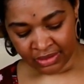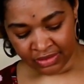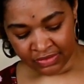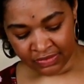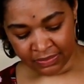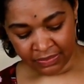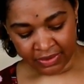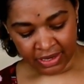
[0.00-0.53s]

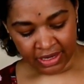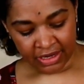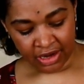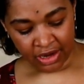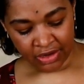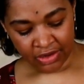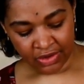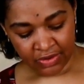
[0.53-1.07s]
spread
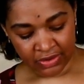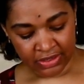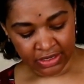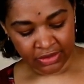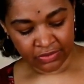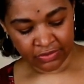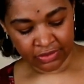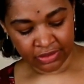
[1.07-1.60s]
our
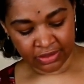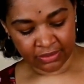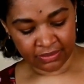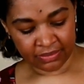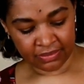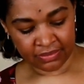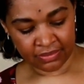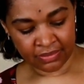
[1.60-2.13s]
coconut cream
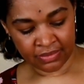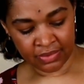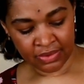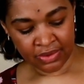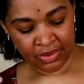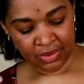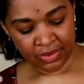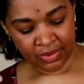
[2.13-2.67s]

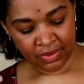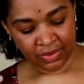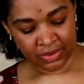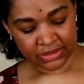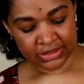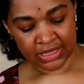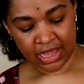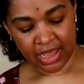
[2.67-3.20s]

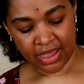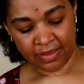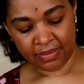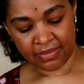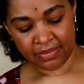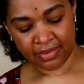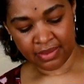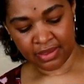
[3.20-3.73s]
on top
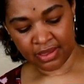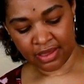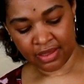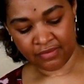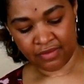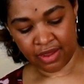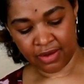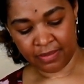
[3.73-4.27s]

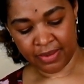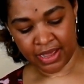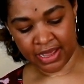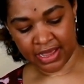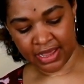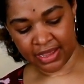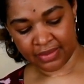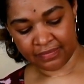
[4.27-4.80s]
of our
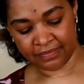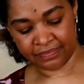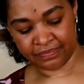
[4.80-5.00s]
pie.